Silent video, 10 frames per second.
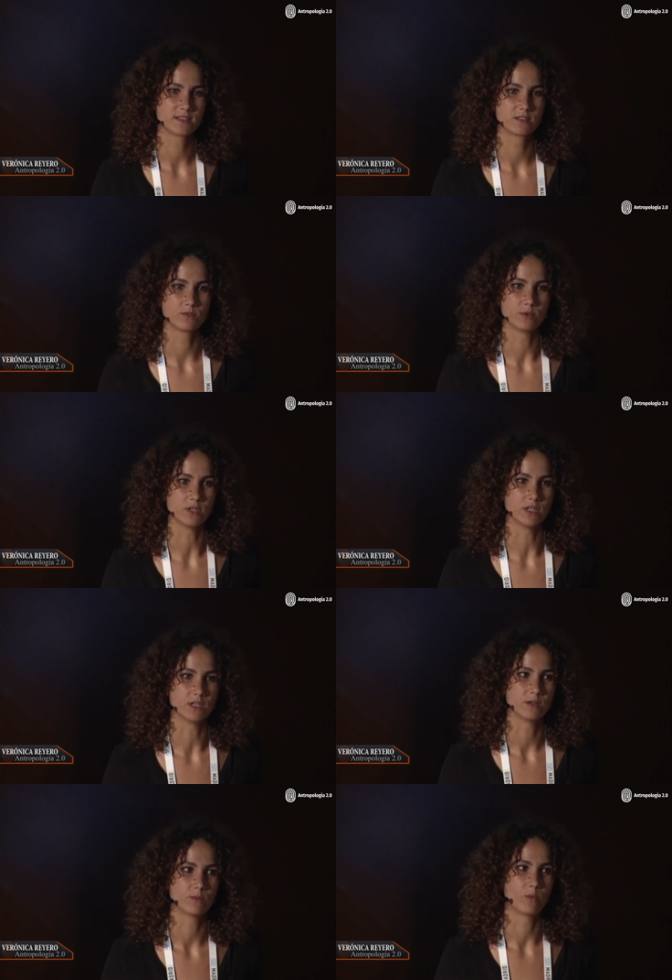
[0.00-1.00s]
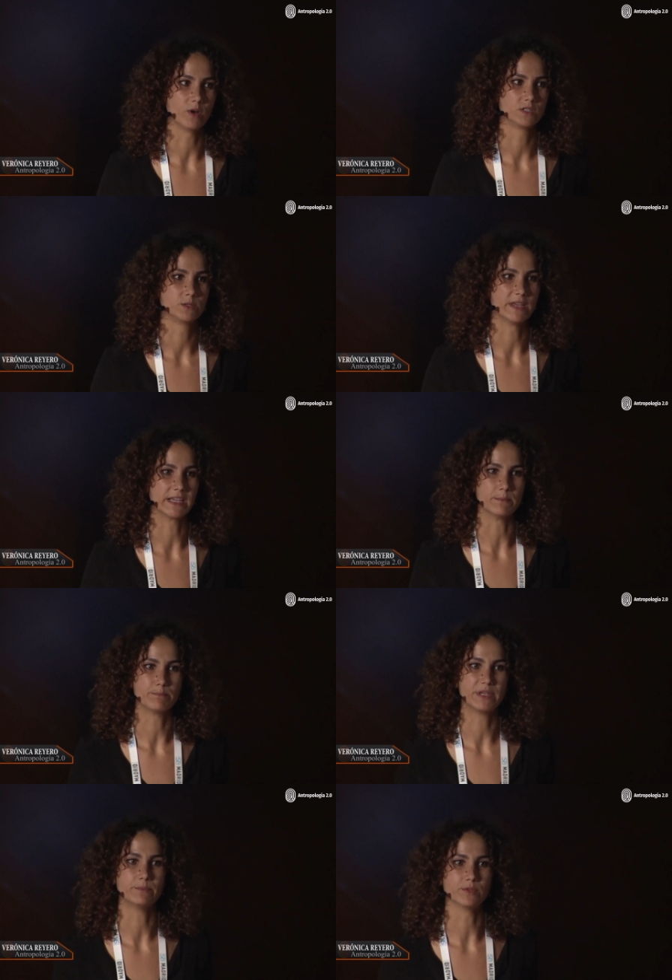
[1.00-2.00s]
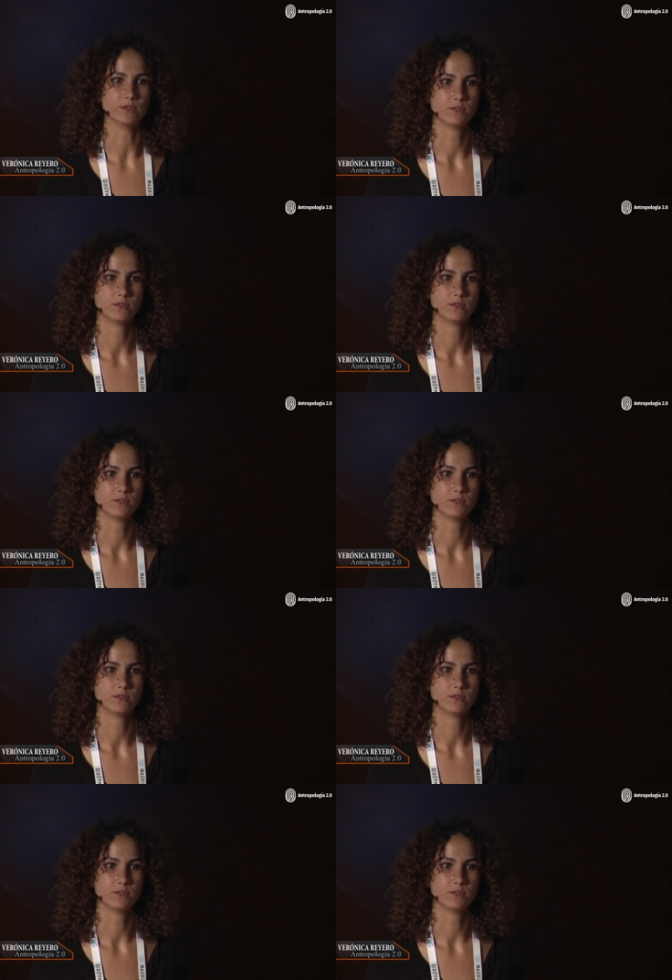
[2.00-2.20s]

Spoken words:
do we want to make in people?